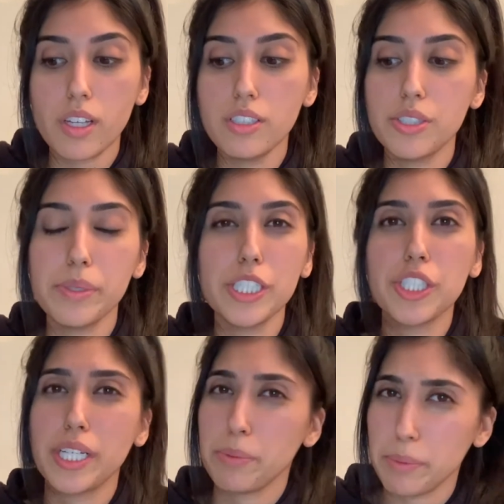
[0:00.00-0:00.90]
so
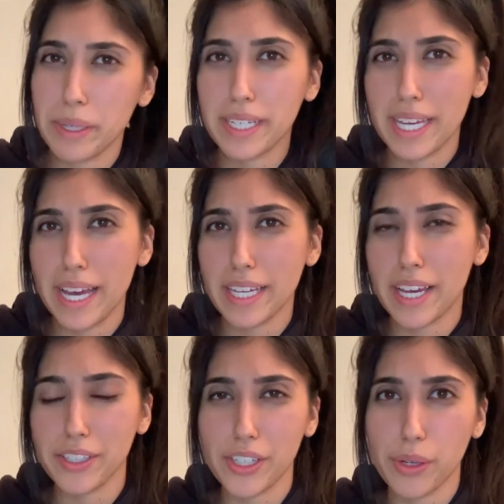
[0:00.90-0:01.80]
initially we were like, yeah,
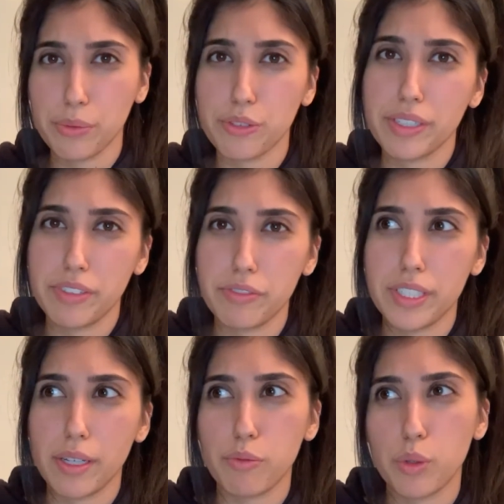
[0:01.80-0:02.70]
you know,
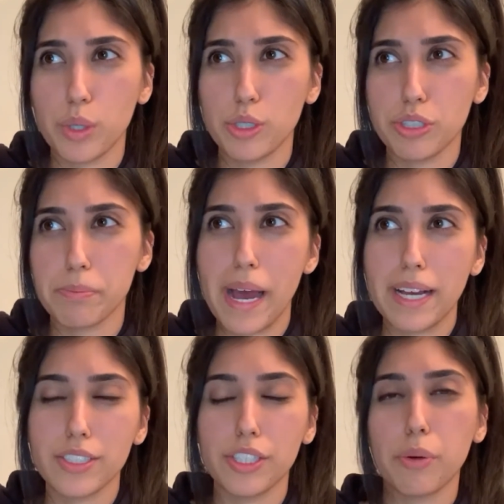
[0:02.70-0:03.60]
350, 400
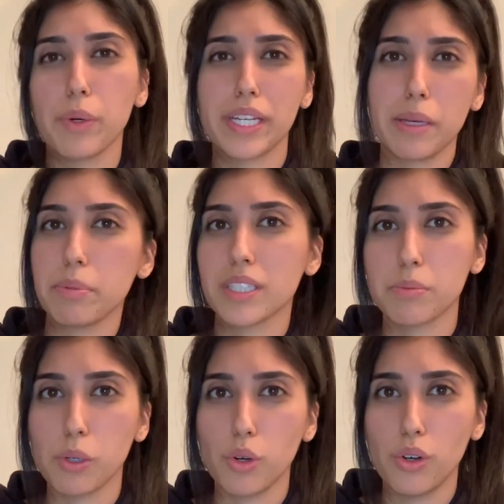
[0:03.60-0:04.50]
max, you know, wanna keep it
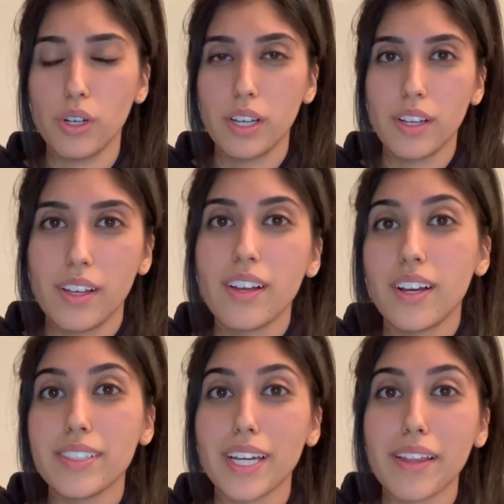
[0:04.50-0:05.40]
small.
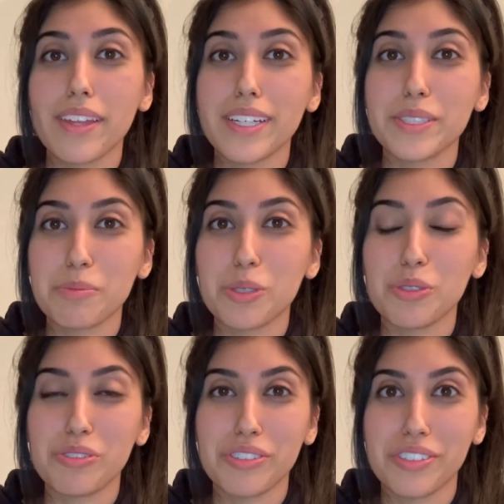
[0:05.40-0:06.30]
And yeah, that is small
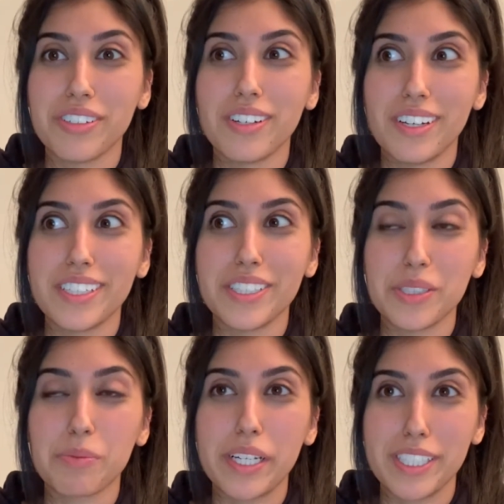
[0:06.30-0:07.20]
for an
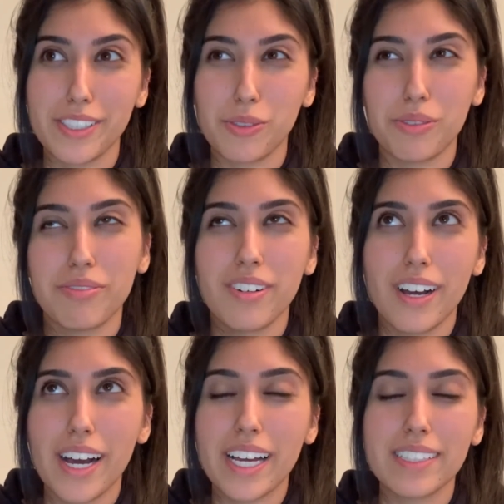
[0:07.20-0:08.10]
Indian wedding, or
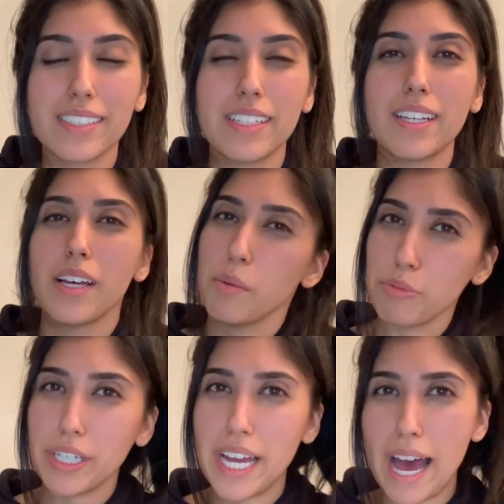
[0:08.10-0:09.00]
I guess
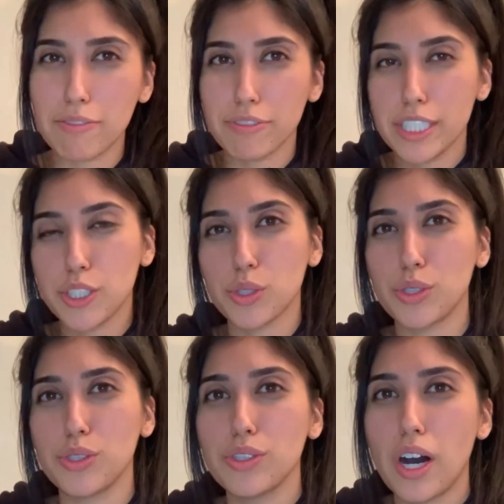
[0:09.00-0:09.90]
pretty average or
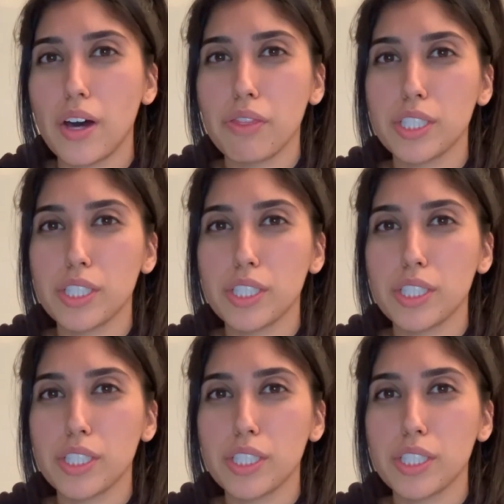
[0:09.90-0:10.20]
on the